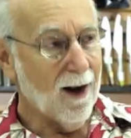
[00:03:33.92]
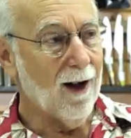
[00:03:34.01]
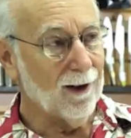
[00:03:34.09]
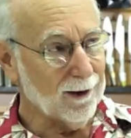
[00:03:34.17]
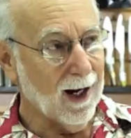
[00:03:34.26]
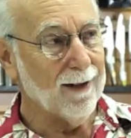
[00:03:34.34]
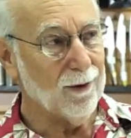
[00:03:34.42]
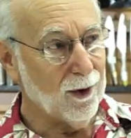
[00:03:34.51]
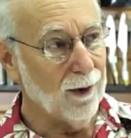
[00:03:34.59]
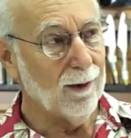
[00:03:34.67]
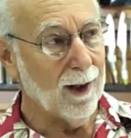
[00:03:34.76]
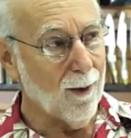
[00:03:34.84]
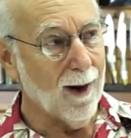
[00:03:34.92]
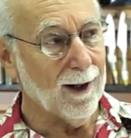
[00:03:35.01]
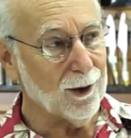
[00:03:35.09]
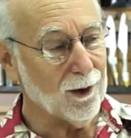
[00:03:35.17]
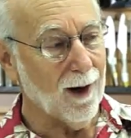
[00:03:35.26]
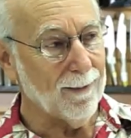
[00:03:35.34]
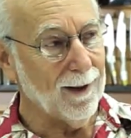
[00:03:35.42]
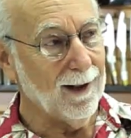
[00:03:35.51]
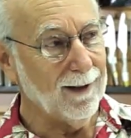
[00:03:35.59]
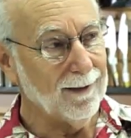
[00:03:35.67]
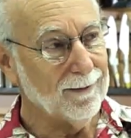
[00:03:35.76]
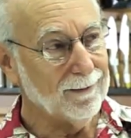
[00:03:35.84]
All knives do require sharpening.